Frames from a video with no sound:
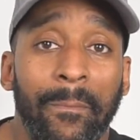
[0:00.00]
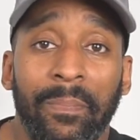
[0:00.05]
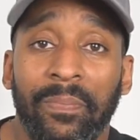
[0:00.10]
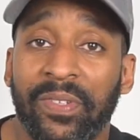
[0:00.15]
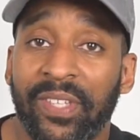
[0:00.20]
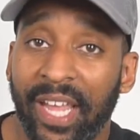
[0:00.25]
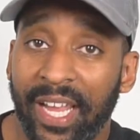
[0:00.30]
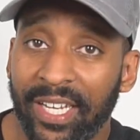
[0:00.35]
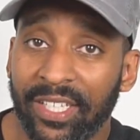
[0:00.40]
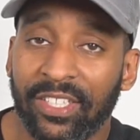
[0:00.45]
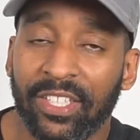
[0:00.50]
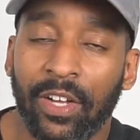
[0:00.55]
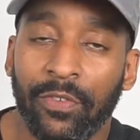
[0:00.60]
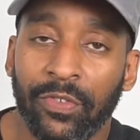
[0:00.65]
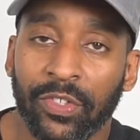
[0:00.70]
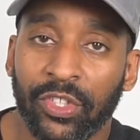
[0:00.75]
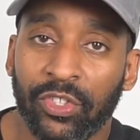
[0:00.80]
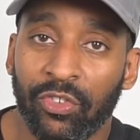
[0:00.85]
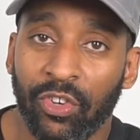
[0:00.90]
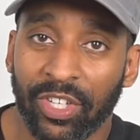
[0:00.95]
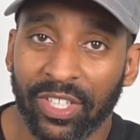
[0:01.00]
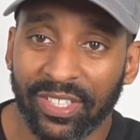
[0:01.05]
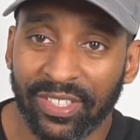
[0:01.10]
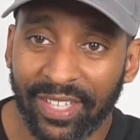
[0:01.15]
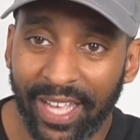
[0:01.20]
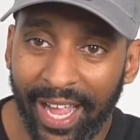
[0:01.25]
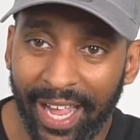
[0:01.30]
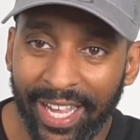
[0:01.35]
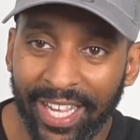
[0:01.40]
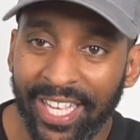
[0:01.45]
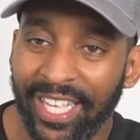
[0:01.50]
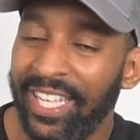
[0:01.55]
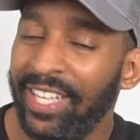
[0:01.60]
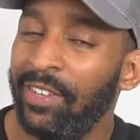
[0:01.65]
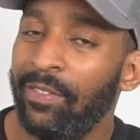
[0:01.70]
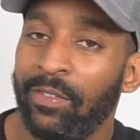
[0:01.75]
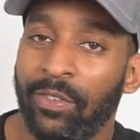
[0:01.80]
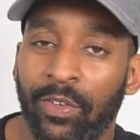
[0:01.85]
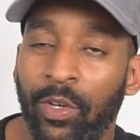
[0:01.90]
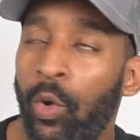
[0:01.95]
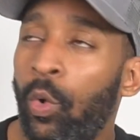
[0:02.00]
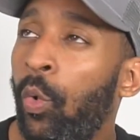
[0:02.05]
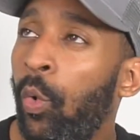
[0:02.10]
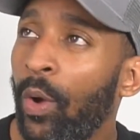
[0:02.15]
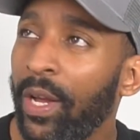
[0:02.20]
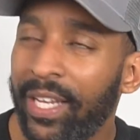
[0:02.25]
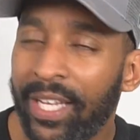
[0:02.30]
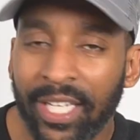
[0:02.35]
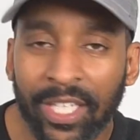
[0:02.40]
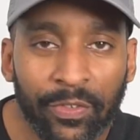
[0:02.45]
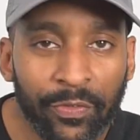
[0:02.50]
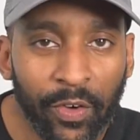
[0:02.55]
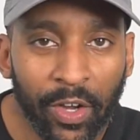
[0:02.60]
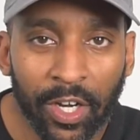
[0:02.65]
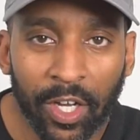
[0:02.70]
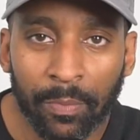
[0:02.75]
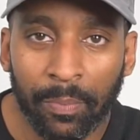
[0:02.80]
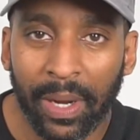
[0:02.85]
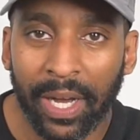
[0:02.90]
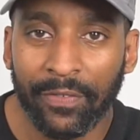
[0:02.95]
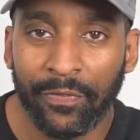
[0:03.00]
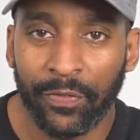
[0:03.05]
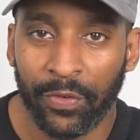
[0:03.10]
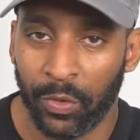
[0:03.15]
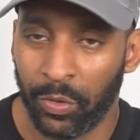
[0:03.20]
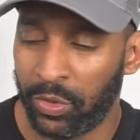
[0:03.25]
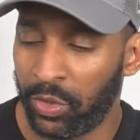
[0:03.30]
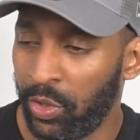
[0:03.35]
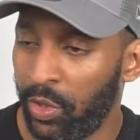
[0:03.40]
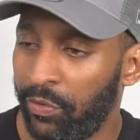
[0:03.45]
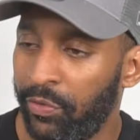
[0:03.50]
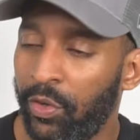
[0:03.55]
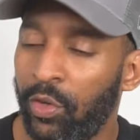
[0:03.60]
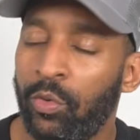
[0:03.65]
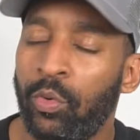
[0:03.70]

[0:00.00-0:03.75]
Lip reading: saying stuff as strong as that, quickly followed by Fjortov,